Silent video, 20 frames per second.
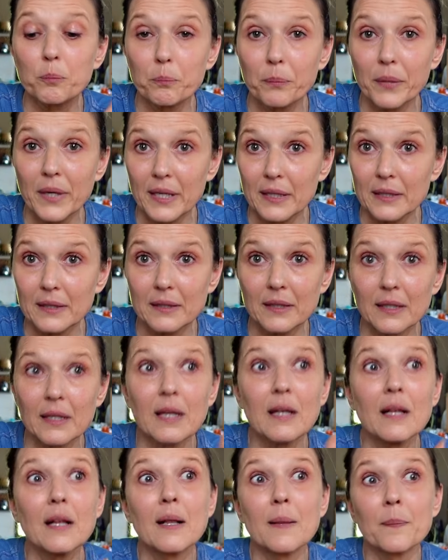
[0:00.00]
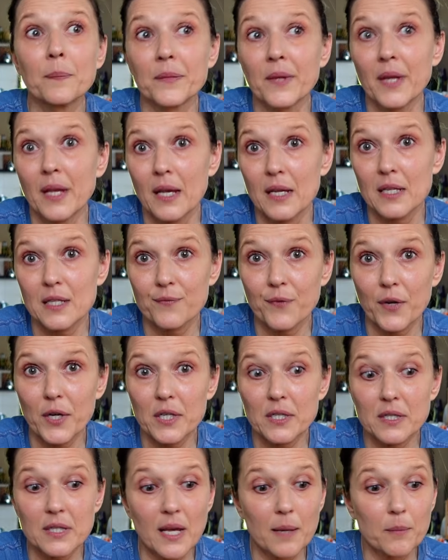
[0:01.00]
But as far
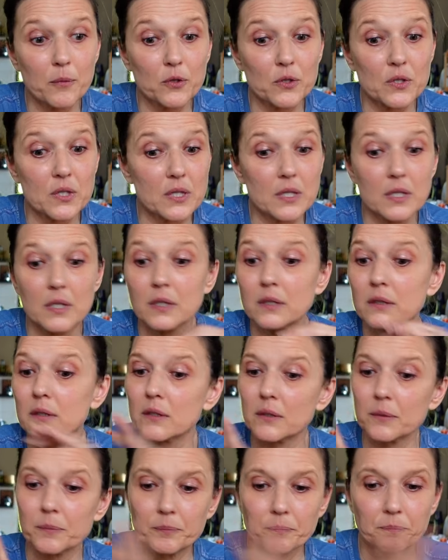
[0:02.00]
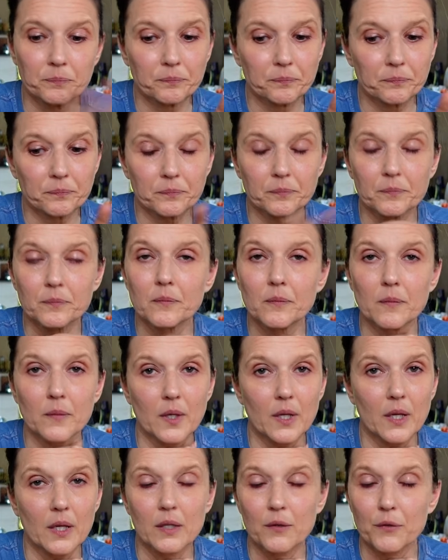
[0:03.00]
as I'm concerned,
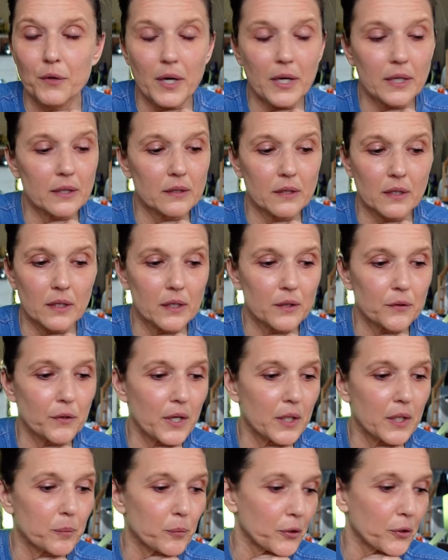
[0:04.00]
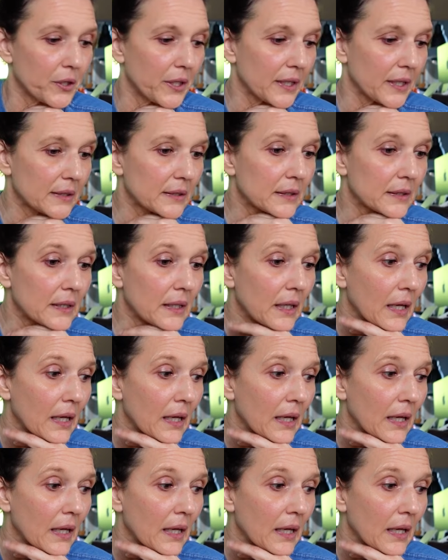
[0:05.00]
a great product.